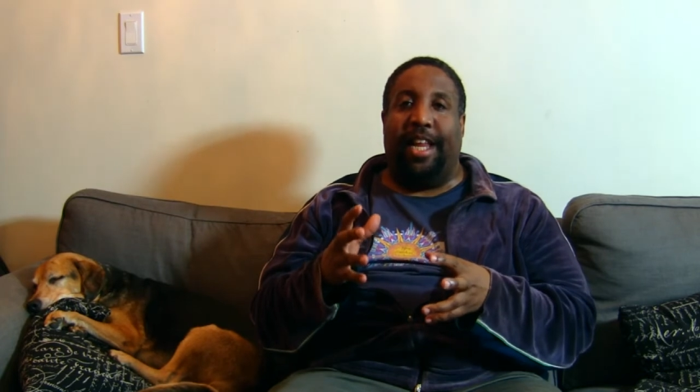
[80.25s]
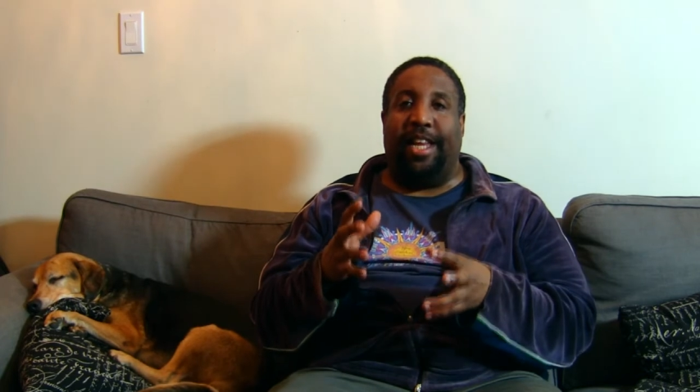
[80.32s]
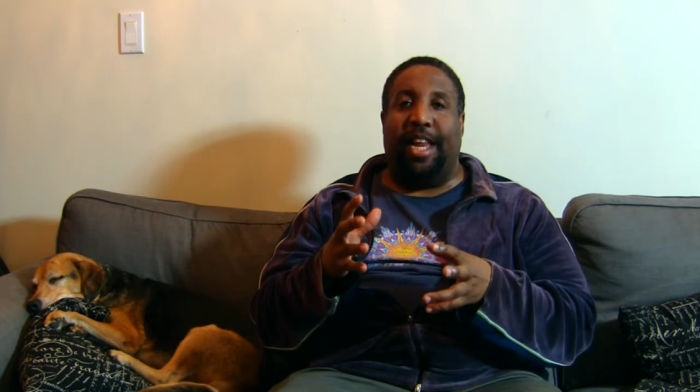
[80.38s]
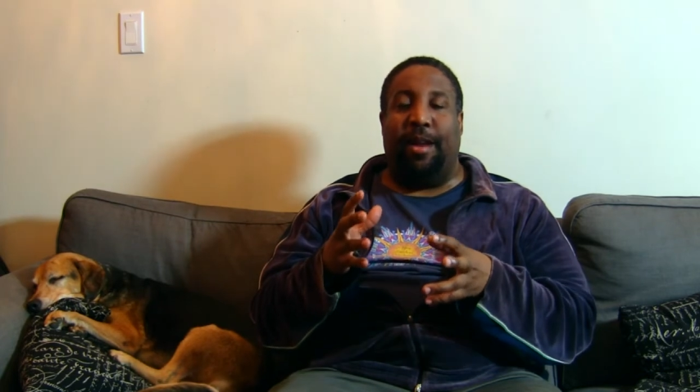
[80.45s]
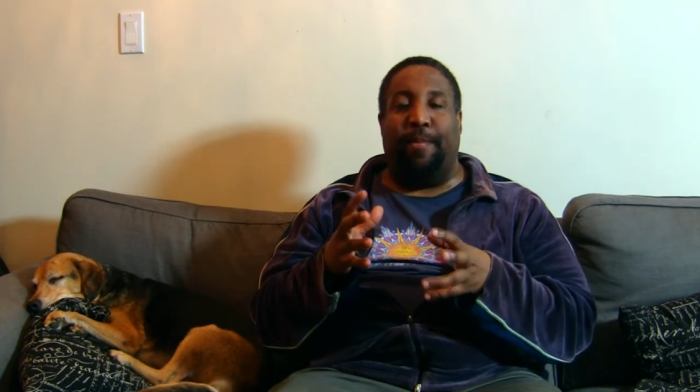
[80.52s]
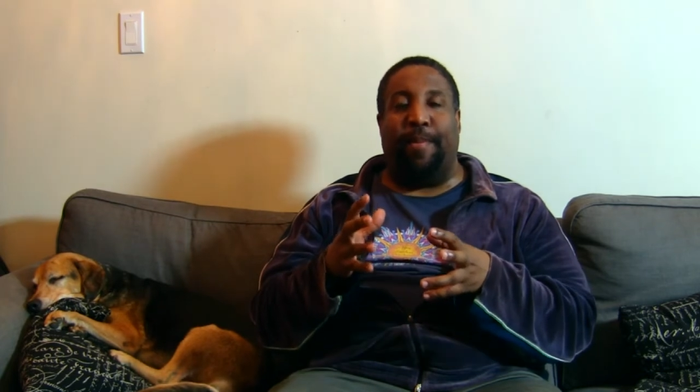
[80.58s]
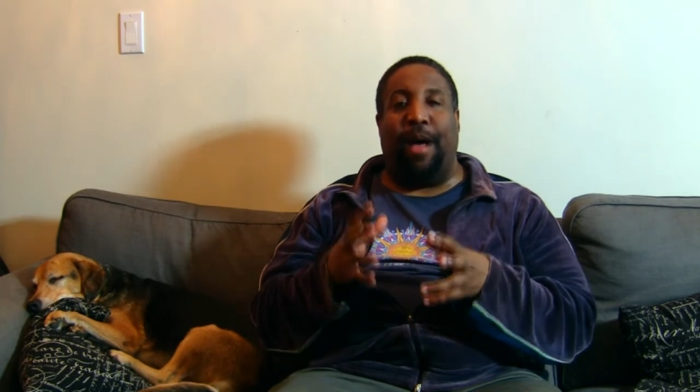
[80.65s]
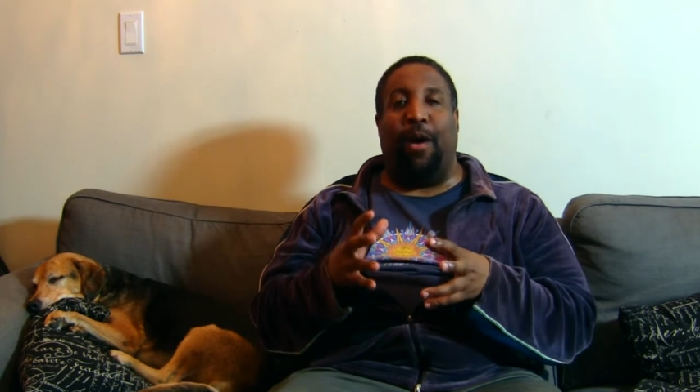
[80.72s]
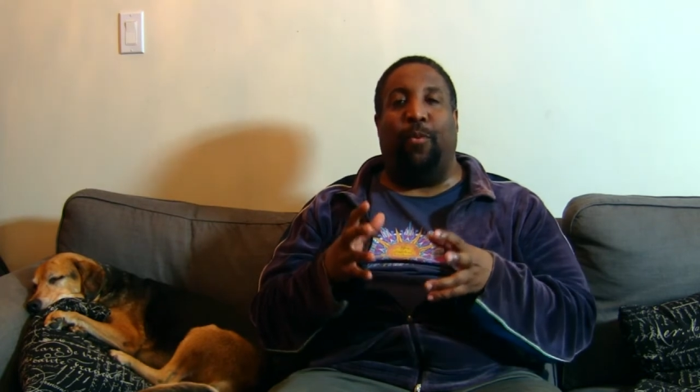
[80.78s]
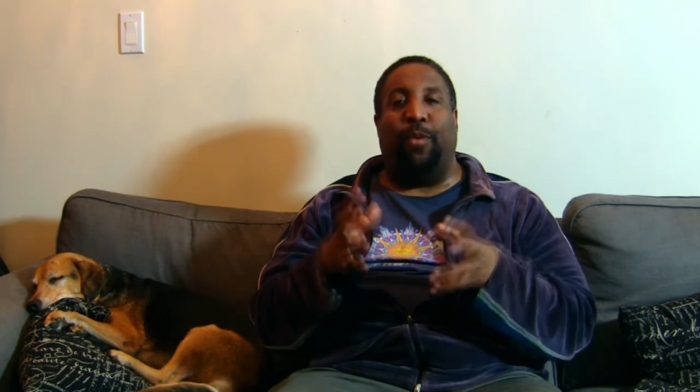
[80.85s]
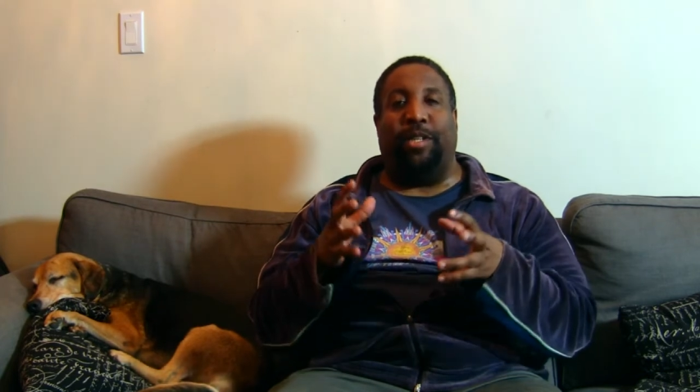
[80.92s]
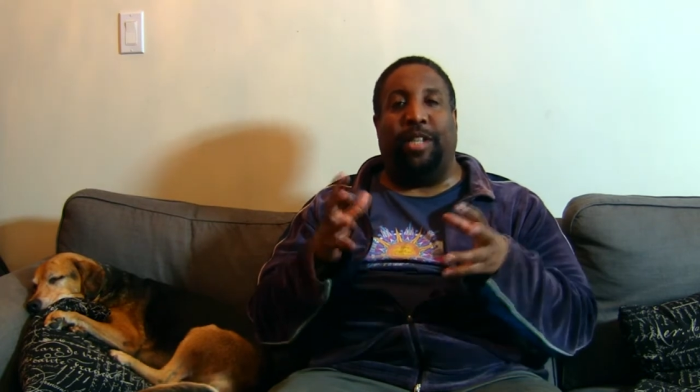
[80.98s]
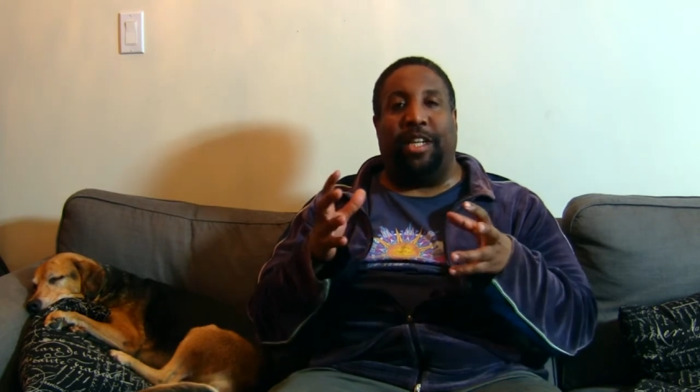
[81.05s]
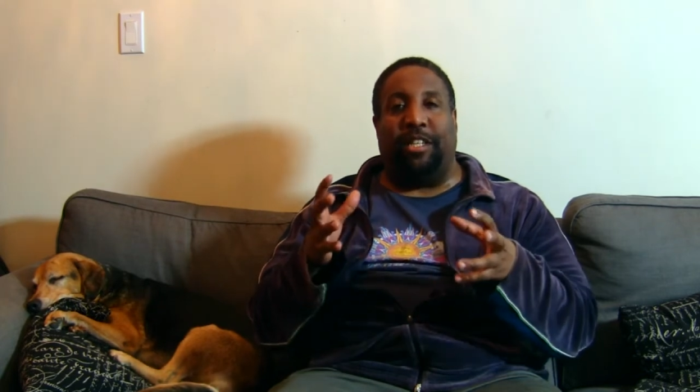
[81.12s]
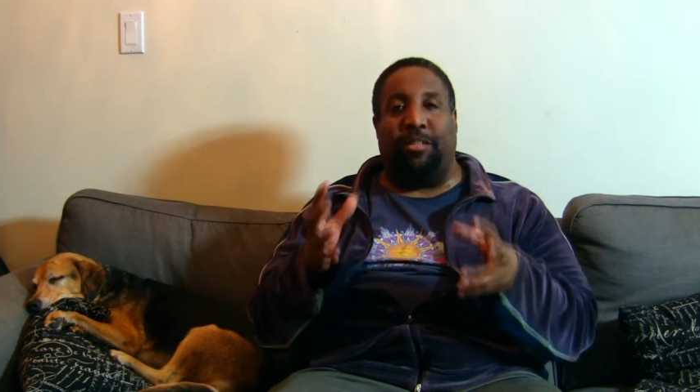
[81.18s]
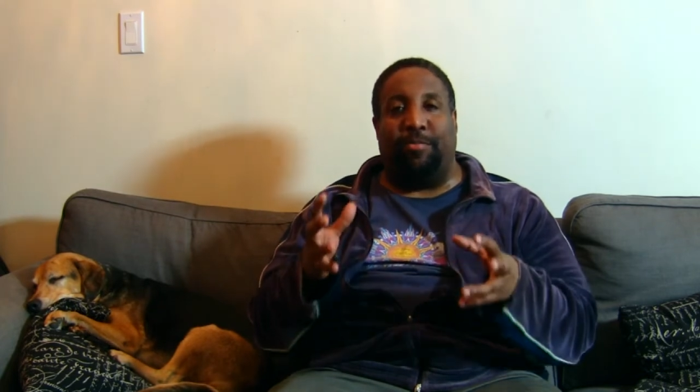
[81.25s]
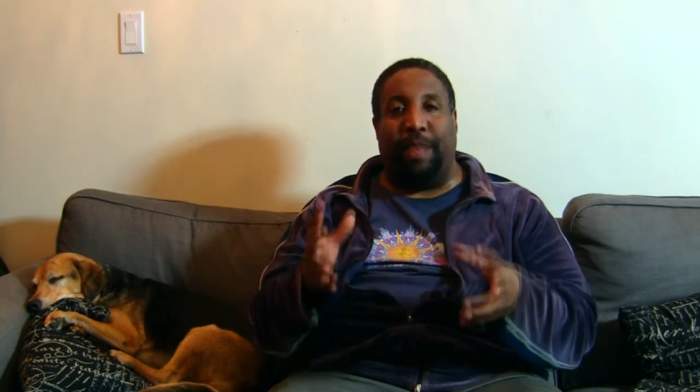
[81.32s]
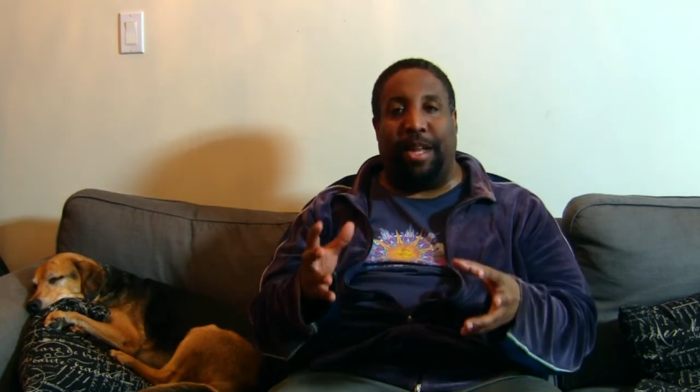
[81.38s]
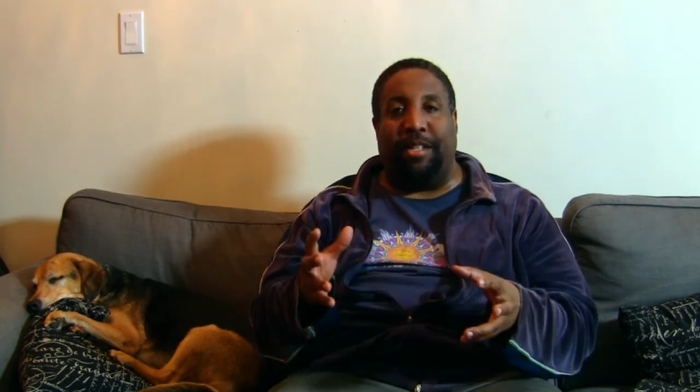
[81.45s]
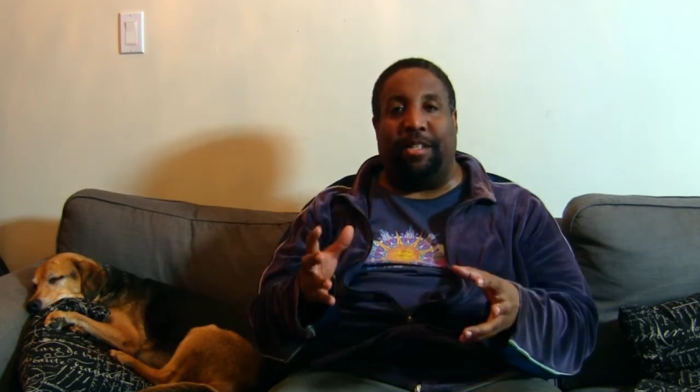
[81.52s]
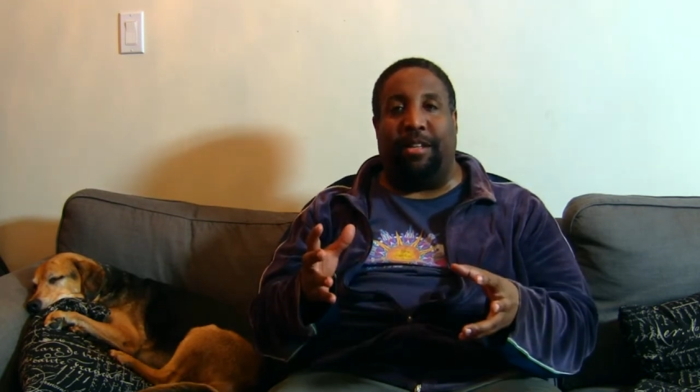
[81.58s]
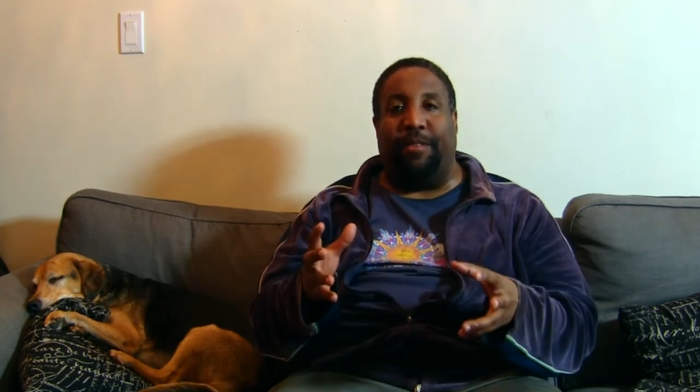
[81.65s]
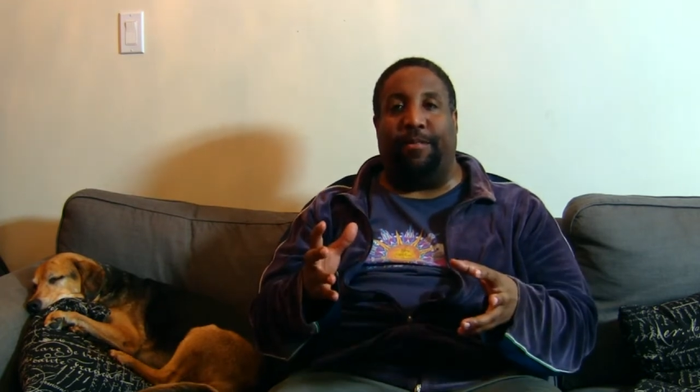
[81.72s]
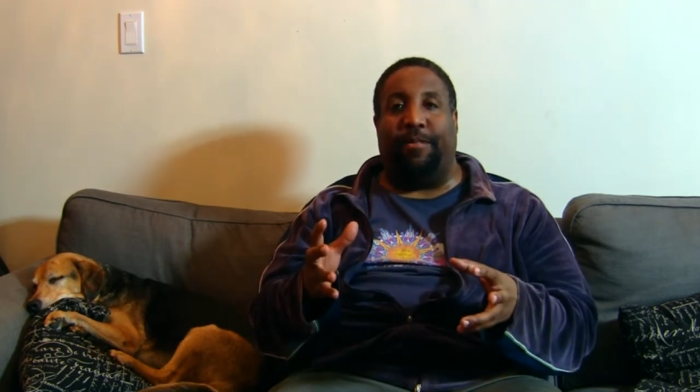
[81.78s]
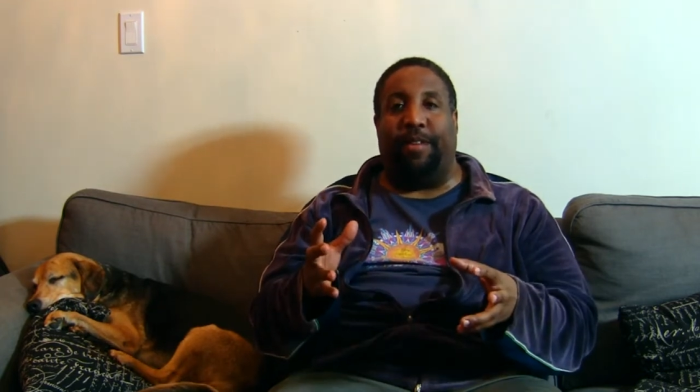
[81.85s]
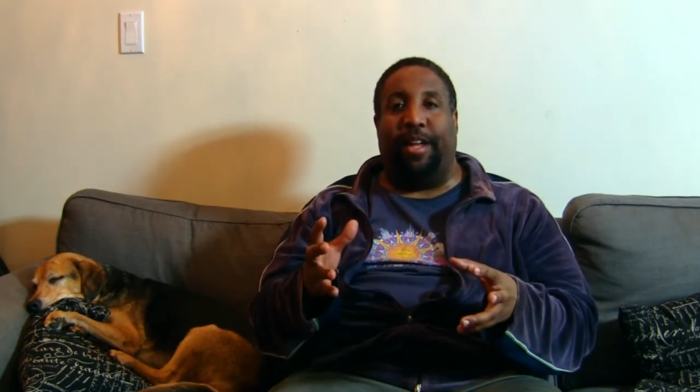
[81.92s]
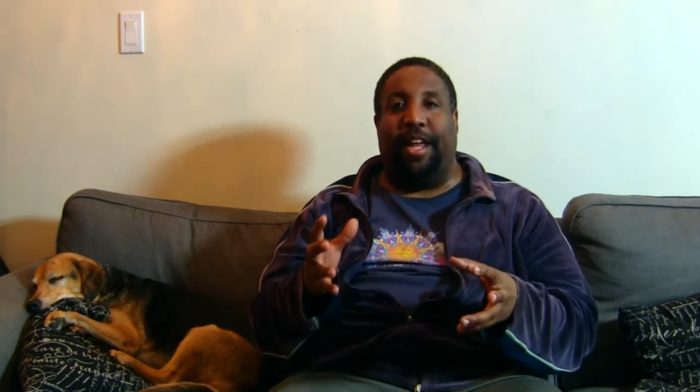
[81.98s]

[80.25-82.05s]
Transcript: than about what's expensive.